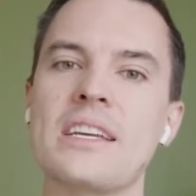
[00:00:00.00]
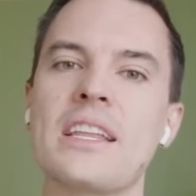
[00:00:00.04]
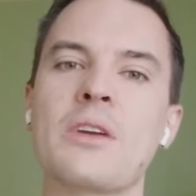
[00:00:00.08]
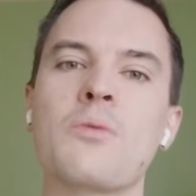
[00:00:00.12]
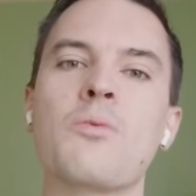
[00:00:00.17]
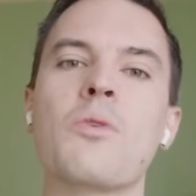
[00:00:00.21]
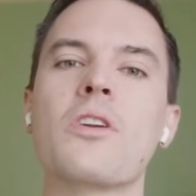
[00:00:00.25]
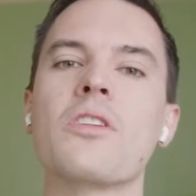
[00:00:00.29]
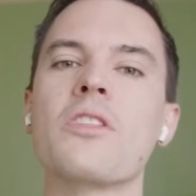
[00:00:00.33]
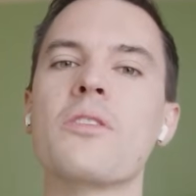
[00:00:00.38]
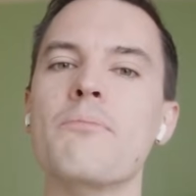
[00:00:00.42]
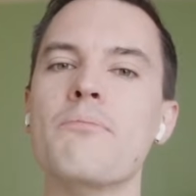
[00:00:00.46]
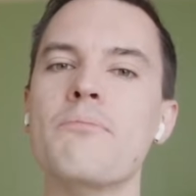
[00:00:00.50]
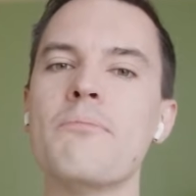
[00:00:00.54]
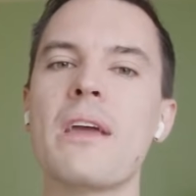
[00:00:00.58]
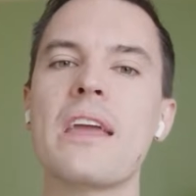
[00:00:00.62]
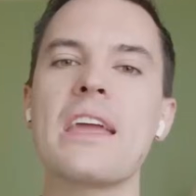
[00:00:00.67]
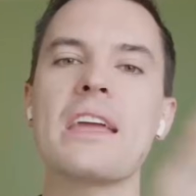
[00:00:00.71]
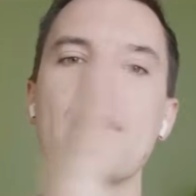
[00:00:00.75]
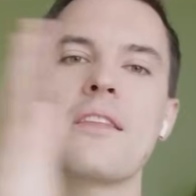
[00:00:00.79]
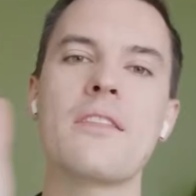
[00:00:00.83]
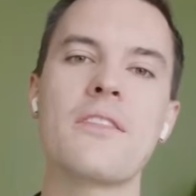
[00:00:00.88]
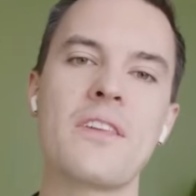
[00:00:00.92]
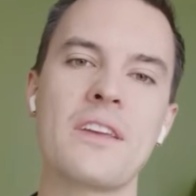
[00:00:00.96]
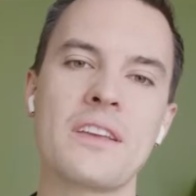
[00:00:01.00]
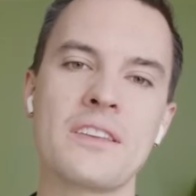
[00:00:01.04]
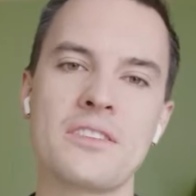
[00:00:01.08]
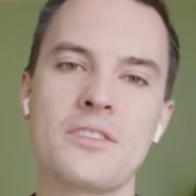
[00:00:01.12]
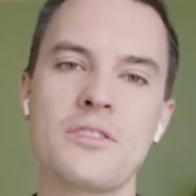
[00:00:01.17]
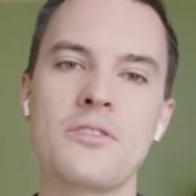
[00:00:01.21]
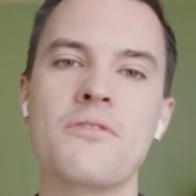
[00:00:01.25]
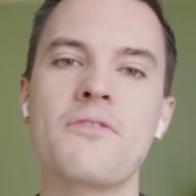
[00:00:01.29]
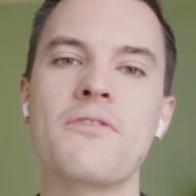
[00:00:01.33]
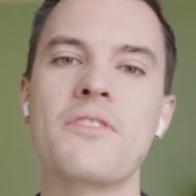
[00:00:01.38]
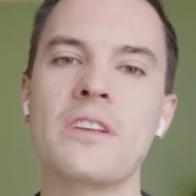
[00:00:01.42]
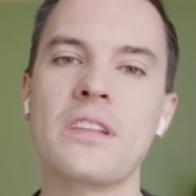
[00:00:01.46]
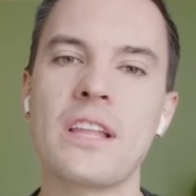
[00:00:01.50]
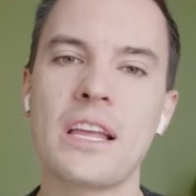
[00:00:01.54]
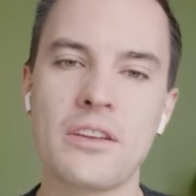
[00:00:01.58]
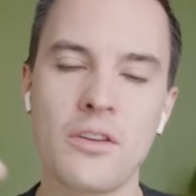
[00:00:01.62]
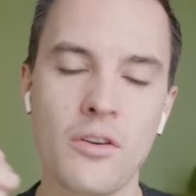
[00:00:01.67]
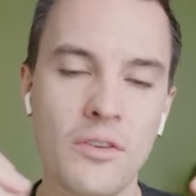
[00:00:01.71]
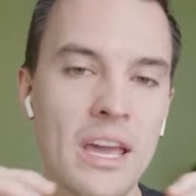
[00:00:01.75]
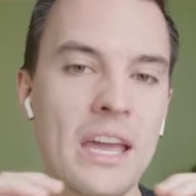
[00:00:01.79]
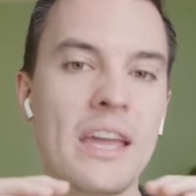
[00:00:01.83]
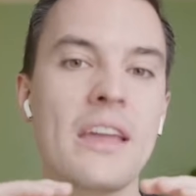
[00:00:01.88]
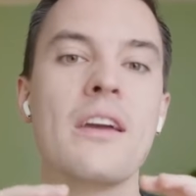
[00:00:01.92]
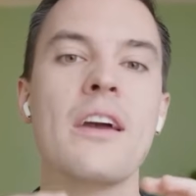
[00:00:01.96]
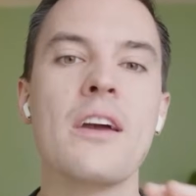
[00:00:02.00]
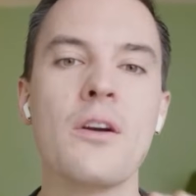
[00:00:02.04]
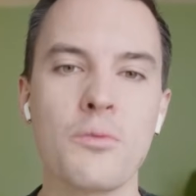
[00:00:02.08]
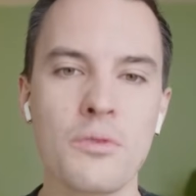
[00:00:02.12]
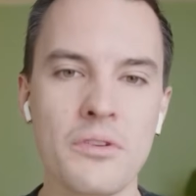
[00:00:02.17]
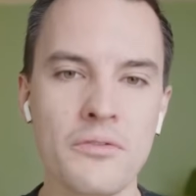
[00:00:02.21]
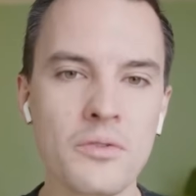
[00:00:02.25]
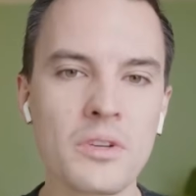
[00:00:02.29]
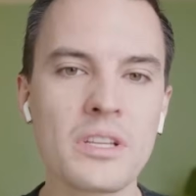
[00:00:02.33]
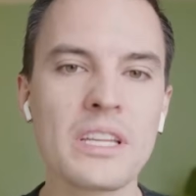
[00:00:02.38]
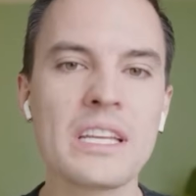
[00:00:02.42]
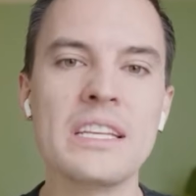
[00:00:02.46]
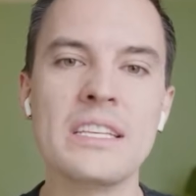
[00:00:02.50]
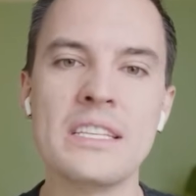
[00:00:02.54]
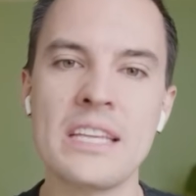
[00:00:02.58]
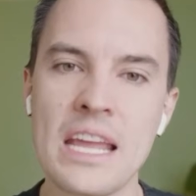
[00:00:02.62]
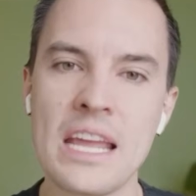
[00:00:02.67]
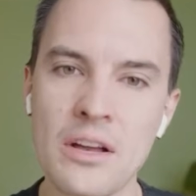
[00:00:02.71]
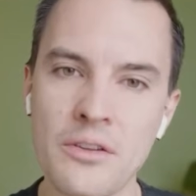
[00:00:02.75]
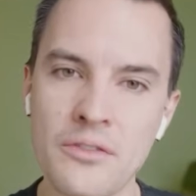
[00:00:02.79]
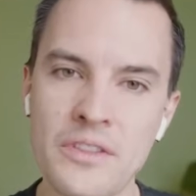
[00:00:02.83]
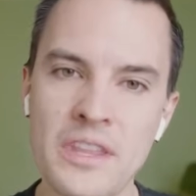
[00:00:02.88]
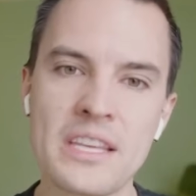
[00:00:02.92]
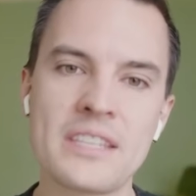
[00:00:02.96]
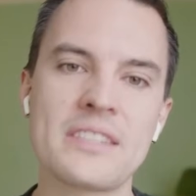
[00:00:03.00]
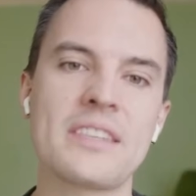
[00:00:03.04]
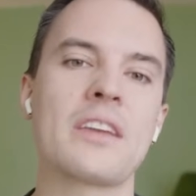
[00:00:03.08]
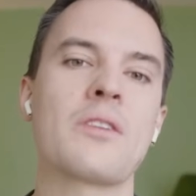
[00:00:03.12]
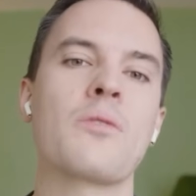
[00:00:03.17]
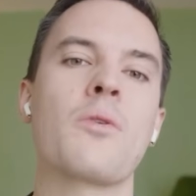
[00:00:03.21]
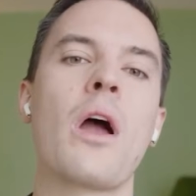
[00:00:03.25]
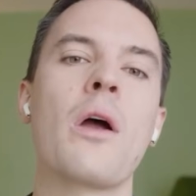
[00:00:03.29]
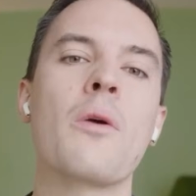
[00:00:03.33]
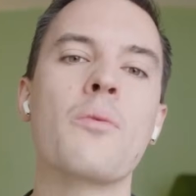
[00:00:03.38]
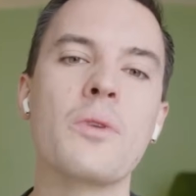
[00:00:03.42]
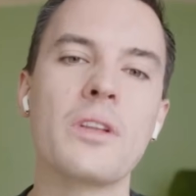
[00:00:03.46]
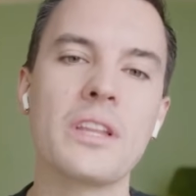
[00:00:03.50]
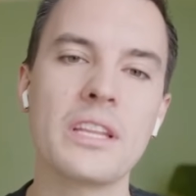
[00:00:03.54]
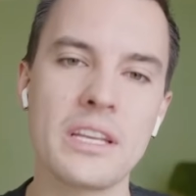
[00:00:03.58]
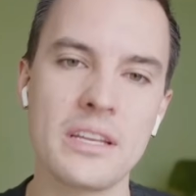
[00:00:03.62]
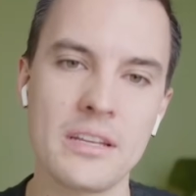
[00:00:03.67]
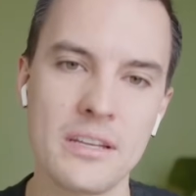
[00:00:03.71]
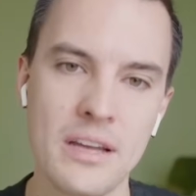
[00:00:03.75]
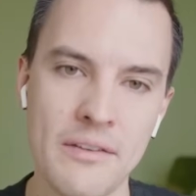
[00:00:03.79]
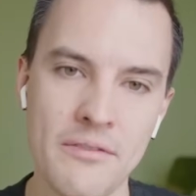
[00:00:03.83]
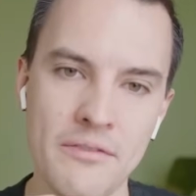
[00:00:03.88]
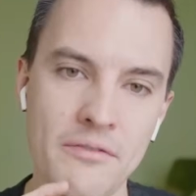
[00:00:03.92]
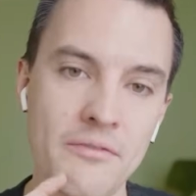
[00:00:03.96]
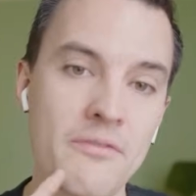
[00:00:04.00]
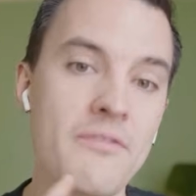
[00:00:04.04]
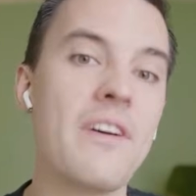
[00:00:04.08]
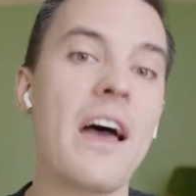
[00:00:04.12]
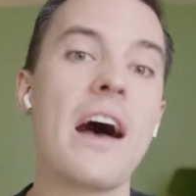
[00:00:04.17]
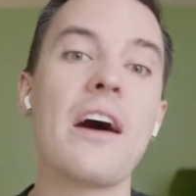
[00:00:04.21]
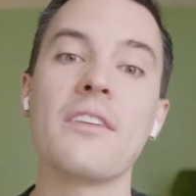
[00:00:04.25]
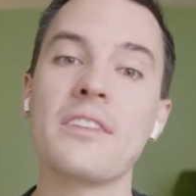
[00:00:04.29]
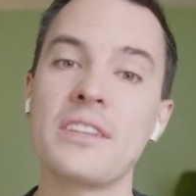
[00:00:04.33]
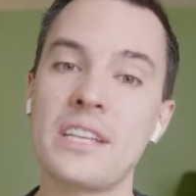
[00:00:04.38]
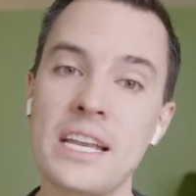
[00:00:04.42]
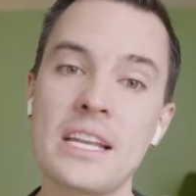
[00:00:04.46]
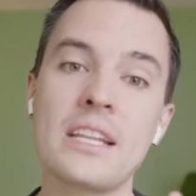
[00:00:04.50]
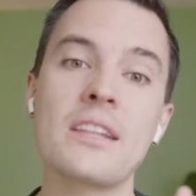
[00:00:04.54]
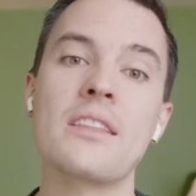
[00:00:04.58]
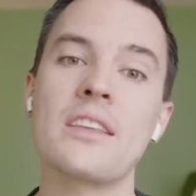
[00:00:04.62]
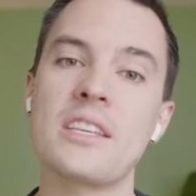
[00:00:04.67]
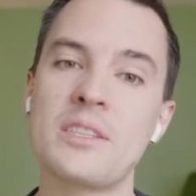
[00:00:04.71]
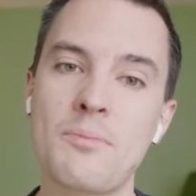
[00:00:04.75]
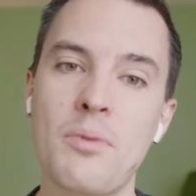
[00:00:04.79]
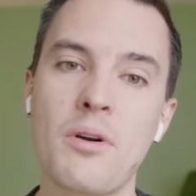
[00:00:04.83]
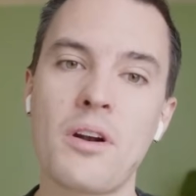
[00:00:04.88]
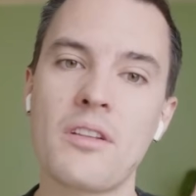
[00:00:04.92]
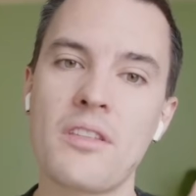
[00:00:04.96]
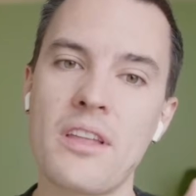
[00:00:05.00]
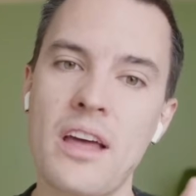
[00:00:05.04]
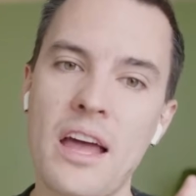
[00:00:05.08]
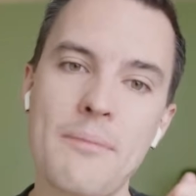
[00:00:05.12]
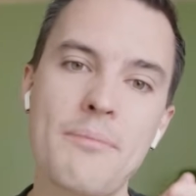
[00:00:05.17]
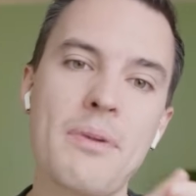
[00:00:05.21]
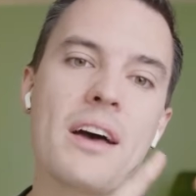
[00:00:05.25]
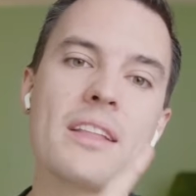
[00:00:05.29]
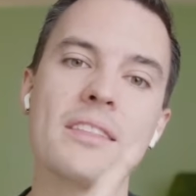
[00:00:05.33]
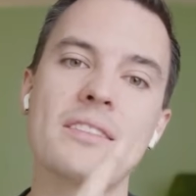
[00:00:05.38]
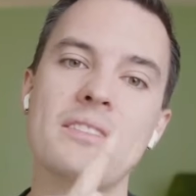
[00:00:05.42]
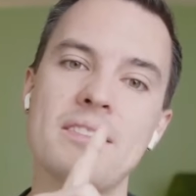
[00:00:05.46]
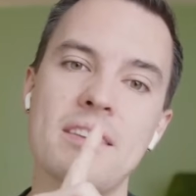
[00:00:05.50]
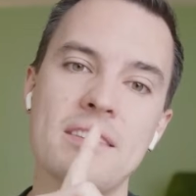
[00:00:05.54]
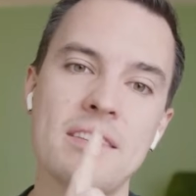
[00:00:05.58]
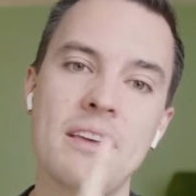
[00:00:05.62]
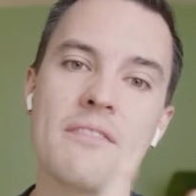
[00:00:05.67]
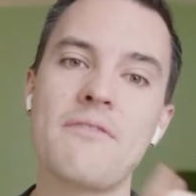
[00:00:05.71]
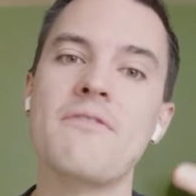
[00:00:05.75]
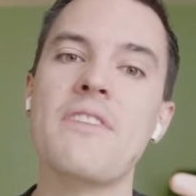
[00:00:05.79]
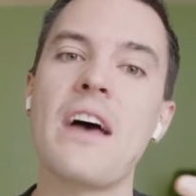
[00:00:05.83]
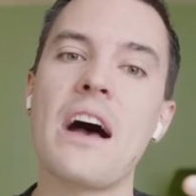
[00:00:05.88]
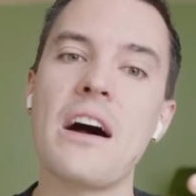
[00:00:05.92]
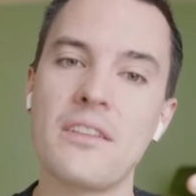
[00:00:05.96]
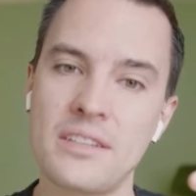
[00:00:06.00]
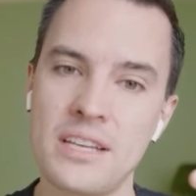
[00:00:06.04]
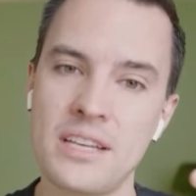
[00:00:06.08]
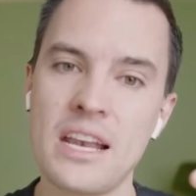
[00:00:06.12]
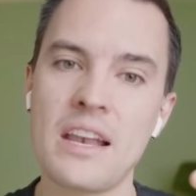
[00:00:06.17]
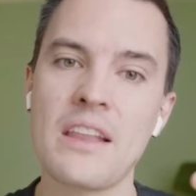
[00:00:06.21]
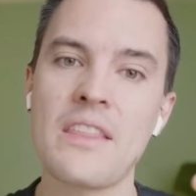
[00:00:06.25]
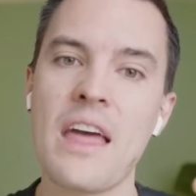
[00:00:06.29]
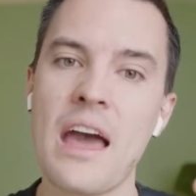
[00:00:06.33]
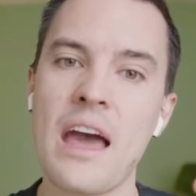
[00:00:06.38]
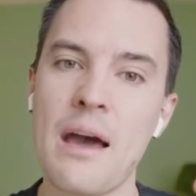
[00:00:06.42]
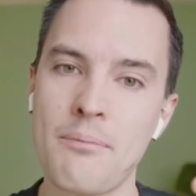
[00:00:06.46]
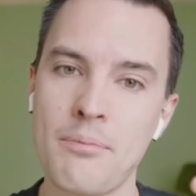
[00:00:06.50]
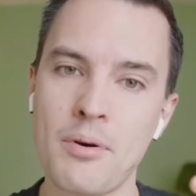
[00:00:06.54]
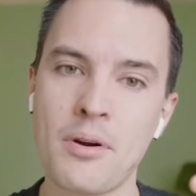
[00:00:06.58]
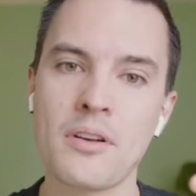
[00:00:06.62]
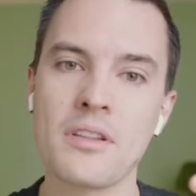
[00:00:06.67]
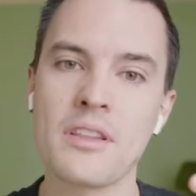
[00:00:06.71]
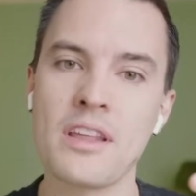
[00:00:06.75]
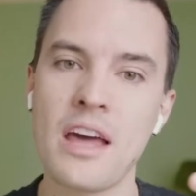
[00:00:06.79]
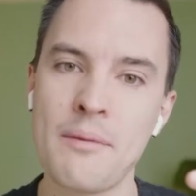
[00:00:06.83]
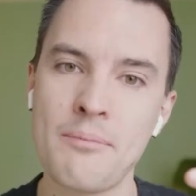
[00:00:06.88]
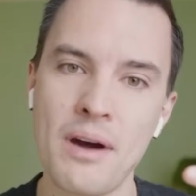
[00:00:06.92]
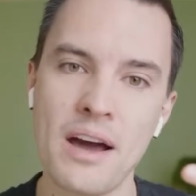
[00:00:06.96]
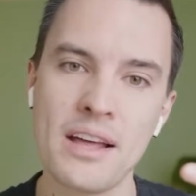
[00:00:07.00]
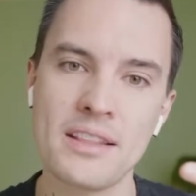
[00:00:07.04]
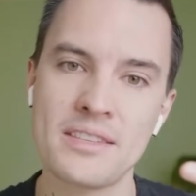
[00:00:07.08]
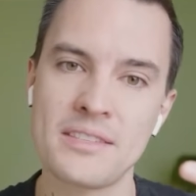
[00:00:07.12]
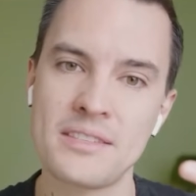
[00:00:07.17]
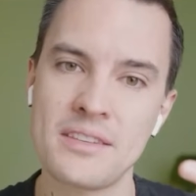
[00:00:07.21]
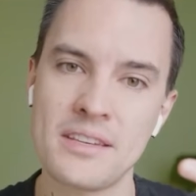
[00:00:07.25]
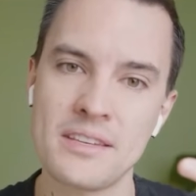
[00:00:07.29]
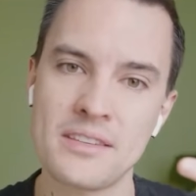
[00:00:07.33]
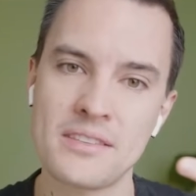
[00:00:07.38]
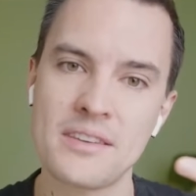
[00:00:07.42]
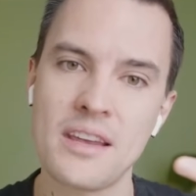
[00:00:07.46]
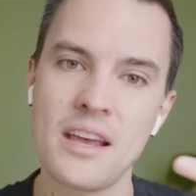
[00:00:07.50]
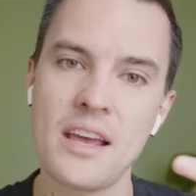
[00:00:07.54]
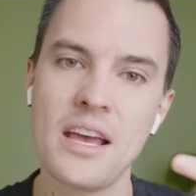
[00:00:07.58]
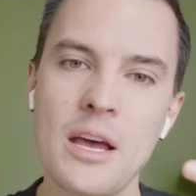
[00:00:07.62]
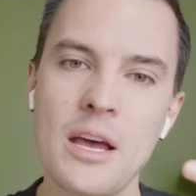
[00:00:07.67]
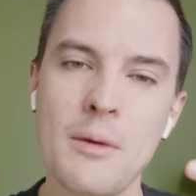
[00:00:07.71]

Like, what are the main things that you feel like, okay, we really nailed this. Like, I really validated this part of the hypothesis. I validated that part of the hypothesis.